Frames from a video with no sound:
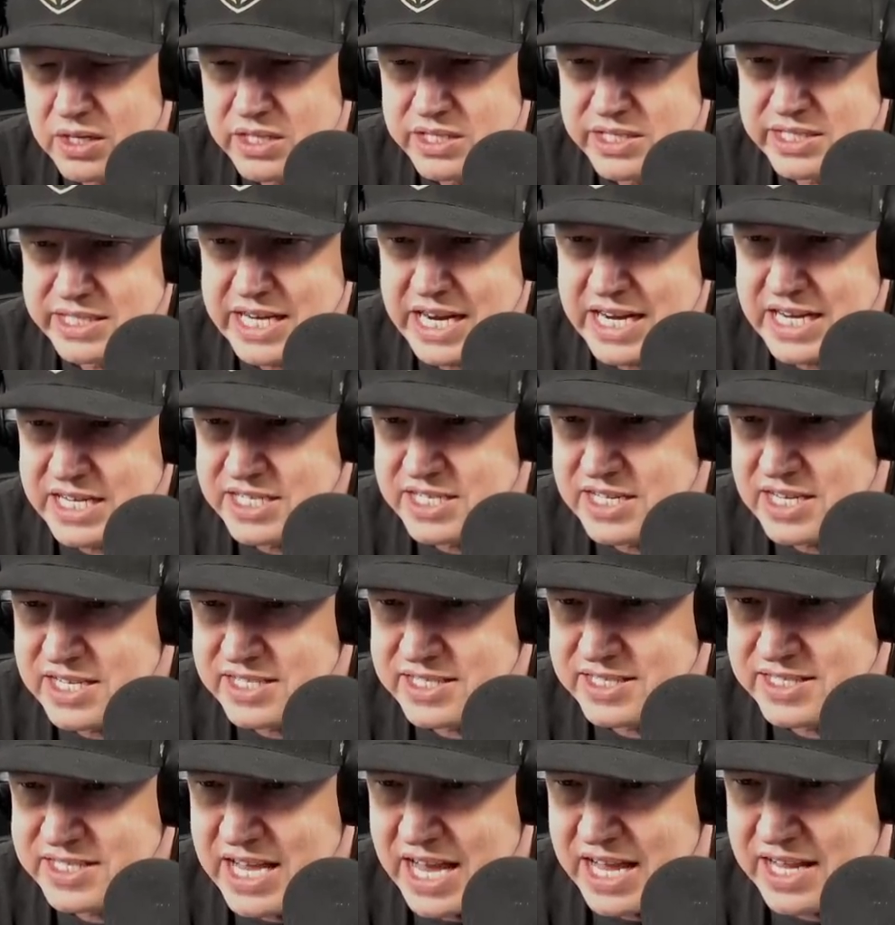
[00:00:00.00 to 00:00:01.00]
Stage
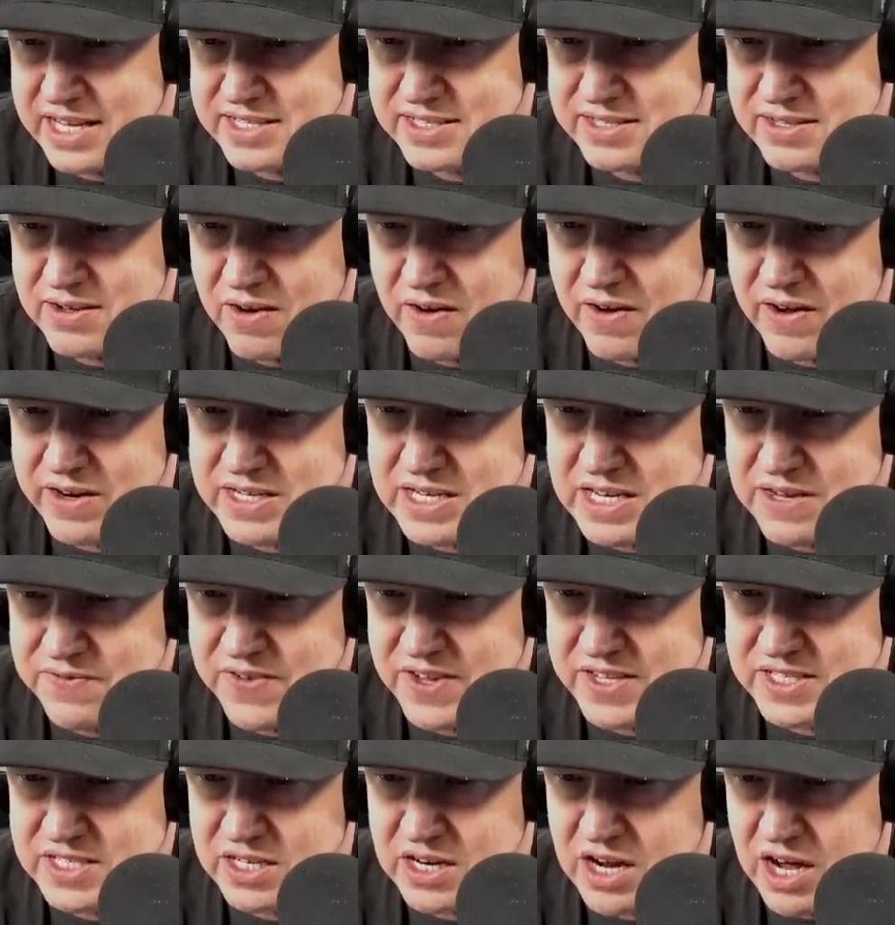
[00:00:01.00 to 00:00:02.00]
six on
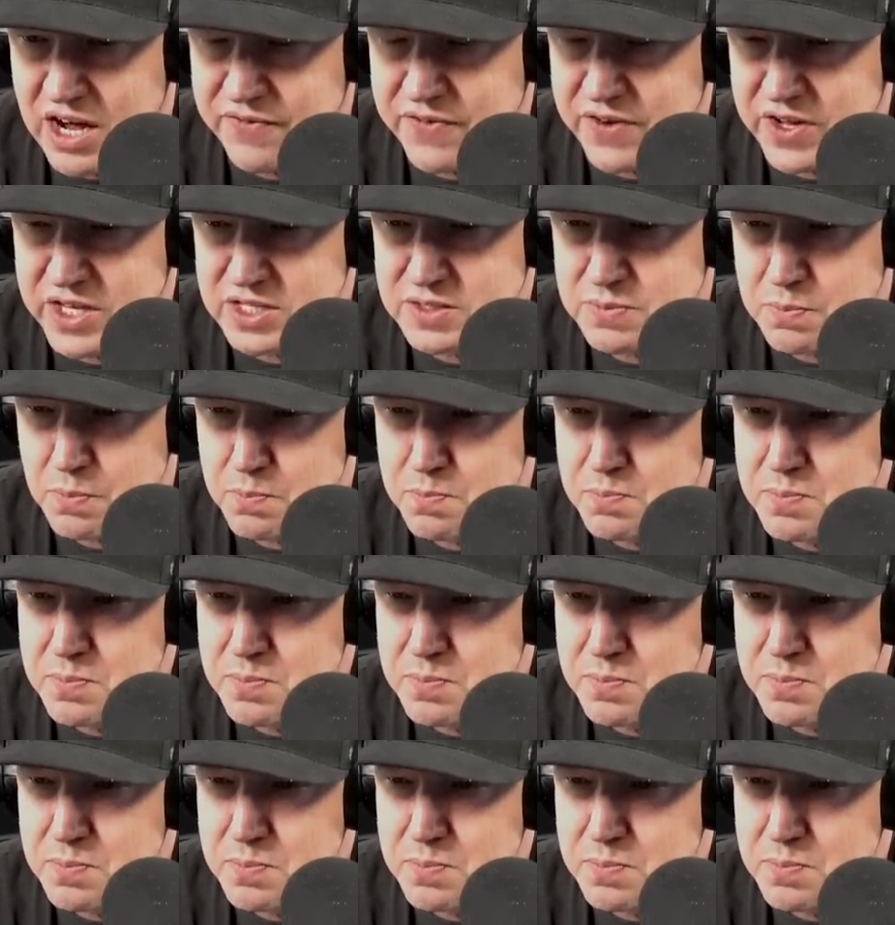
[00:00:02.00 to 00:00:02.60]
defense and offense.